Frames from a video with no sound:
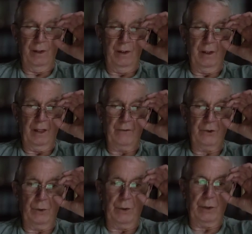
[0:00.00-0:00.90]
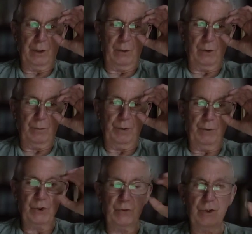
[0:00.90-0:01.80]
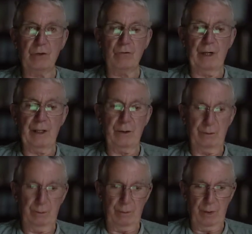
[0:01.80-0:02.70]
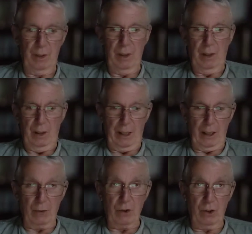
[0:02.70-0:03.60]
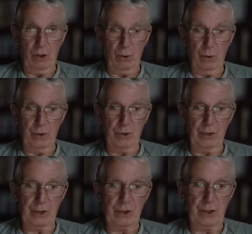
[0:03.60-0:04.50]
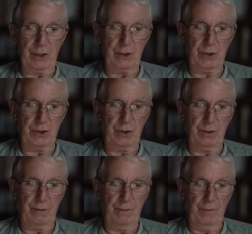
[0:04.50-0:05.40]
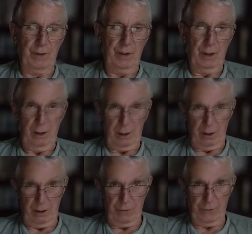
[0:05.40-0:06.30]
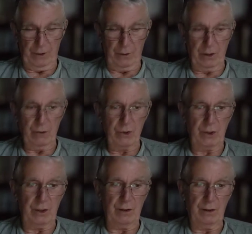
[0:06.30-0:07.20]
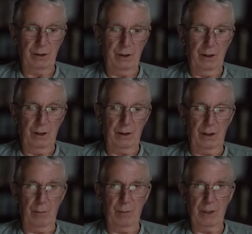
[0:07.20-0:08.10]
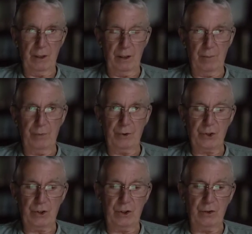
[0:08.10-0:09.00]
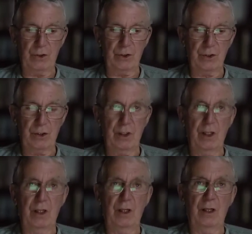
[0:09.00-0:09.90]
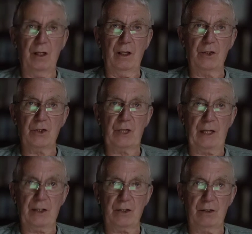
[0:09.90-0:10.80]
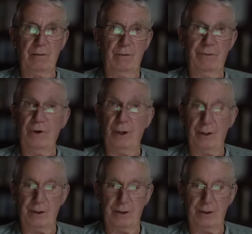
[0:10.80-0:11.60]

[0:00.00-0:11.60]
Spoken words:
have to undergo compulsory random alcohol and drugs tests. And if found guilty, they are immediately prosecuted and sacked, fired.